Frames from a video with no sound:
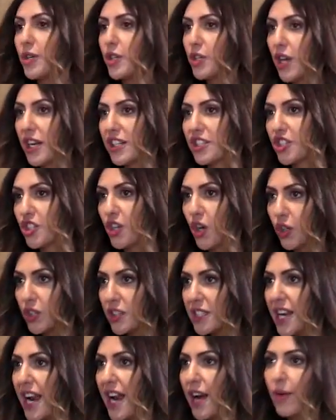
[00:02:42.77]
You touched
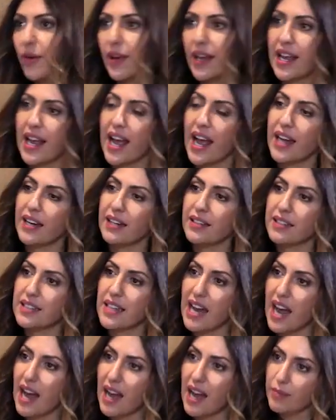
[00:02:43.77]
on dairy and
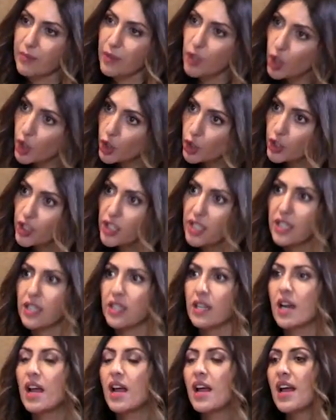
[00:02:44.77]

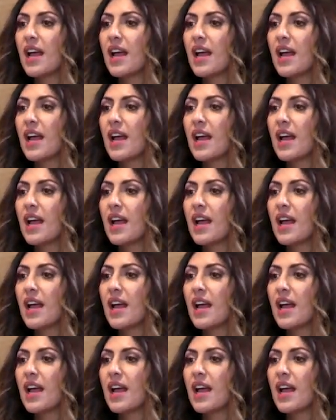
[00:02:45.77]
gluten,